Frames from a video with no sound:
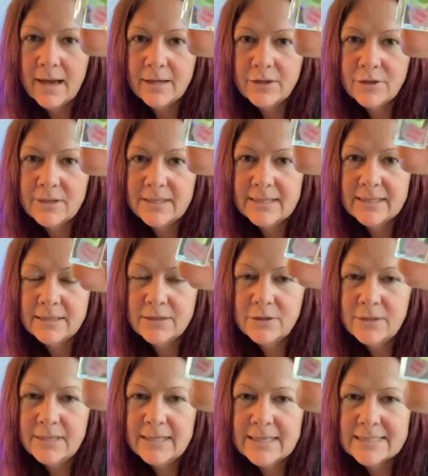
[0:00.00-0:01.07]
You
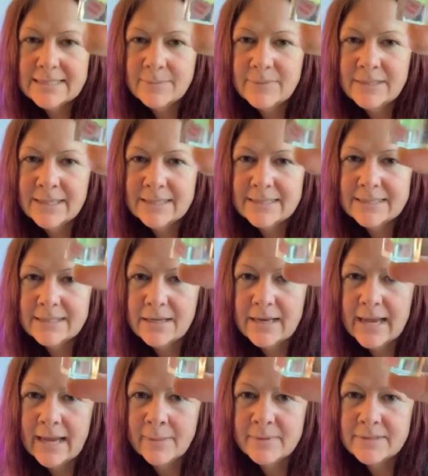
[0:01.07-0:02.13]
can get something like this on
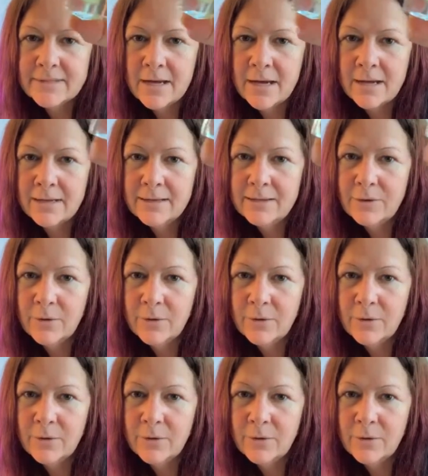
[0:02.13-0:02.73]
Amazon,